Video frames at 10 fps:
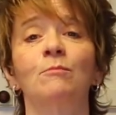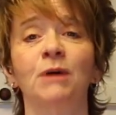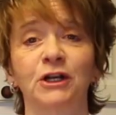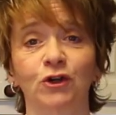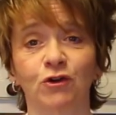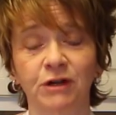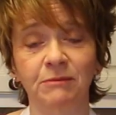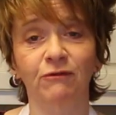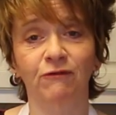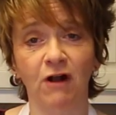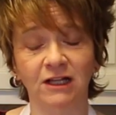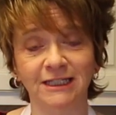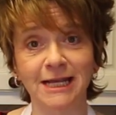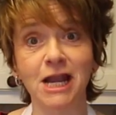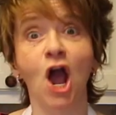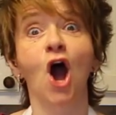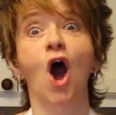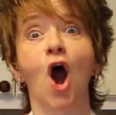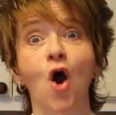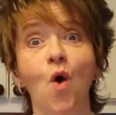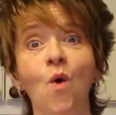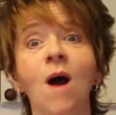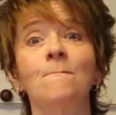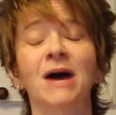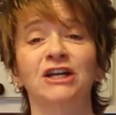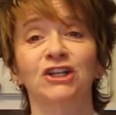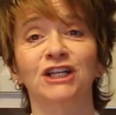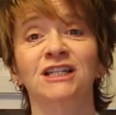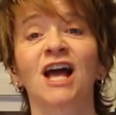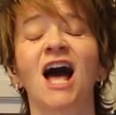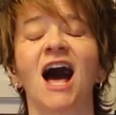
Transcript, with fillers: buttercream frosting. Oh my goodness.